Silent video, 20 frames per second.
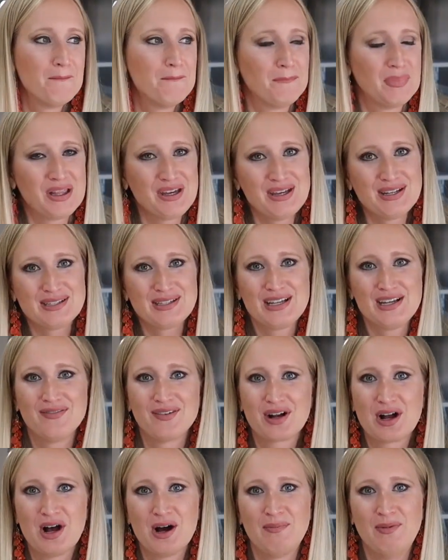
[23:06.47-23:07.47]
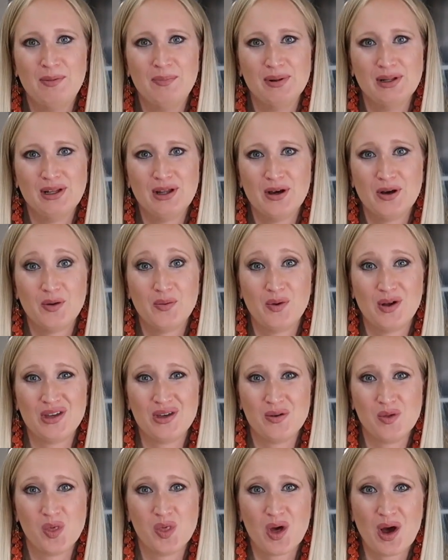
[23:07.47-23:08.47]
Please leave a comment below what you
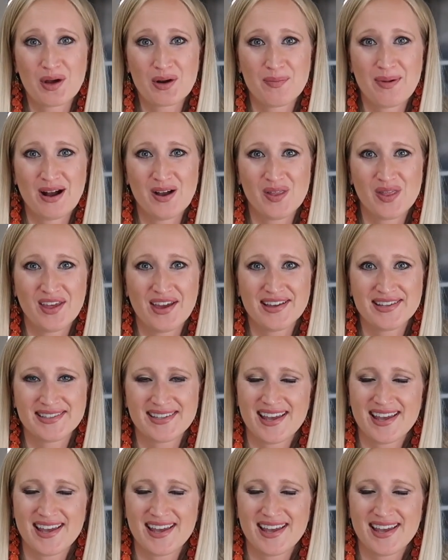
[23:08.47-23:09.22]
thought about this,